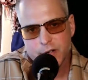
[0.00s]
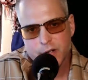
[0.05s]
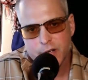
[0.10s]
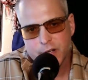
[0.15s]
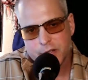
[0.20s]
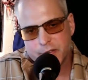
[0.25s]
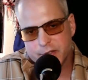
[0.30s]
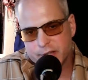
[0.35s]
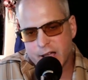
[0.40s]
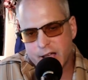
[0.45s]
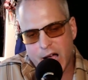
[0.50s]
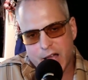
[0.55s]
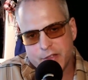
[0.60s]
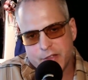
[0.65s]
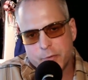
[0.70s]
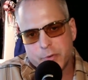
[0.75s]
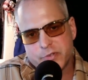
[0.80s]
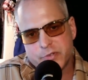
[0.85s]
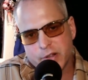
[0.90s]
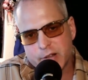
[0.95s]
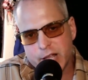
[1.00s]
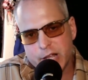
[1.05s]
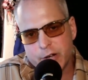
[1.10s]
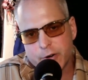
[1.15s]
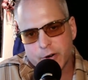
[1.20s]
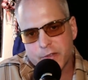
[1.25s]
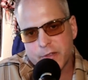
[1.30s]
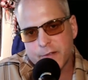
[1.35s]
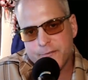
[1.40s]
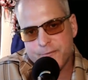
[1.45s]
The guy that was the
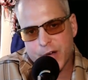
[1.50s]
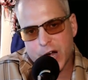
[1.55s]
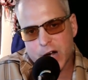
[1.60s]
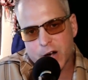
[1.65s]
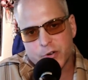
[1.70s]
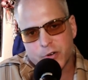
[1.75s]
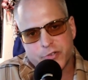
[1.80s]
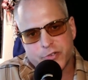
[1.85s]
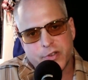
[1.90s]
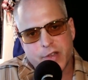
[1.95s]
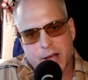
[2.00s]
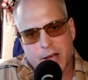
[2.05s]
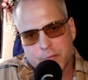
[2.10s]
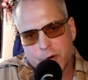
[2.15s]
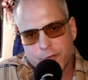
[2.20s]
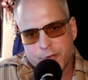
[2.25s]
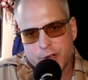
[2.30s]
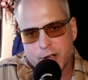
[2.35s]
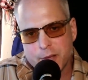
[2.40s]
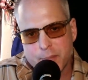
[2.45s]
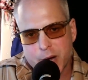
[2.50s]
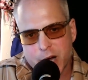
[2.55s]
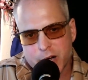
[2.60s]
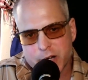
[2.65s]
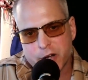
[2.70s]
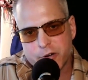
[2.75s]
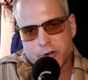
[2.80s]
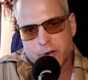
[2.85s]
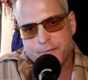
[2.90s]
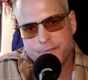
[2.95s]
leader of the Pharaohs in that movie
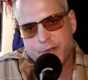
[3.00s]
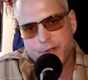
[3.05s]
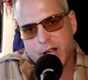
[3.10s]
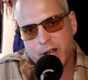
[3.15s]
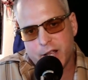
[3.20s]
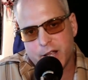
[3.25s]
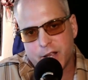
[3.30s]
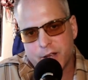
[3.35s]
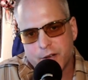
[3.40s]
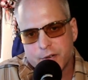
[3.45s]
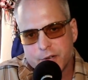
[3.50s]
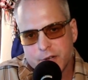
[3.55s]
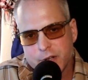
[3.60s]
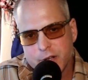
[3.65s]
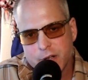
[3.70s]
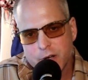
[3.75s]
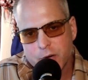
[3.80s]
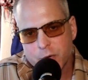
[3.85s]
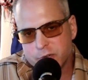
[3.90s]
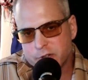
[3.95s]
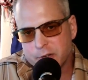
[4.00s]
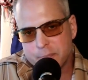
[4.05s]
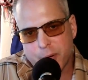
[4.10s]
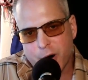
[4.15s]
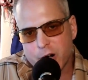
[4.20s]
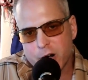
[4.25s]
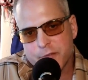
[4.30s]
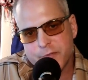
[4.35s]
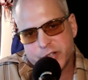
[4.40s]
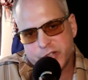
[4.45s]
American Graffiti was a
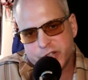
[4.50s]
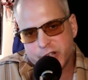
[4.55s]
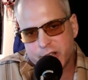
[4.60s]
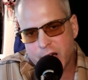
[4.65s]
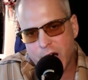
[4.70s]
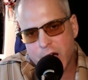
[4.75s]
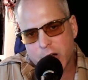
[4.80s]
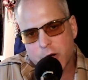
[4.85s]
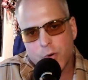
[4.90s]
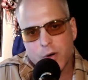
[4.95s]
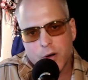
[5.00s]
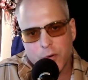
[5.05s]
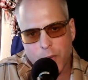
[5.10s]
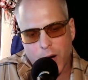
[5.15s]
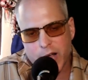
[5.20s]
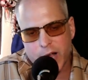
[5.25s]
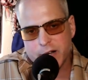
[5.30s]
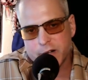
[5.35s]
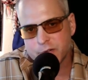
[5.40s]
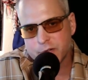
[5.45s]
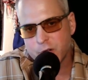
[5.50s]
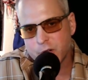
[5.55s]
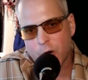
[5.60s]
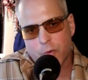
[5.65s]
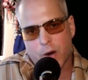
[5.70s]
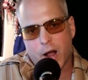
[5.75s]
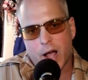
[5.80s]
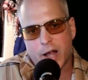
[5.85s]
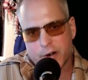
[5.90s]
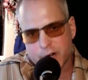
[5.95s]
part of a Chicano and white
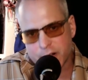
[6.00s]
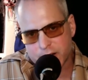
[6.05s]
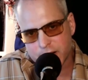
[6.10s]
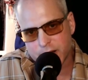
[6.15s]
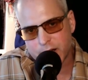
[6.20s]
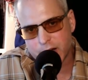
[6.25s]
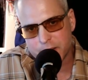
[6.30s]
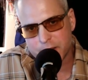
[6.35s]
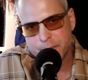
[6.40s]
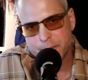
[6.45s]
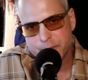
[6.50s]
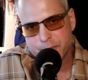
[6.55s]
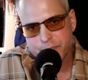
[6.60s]
lowrider club.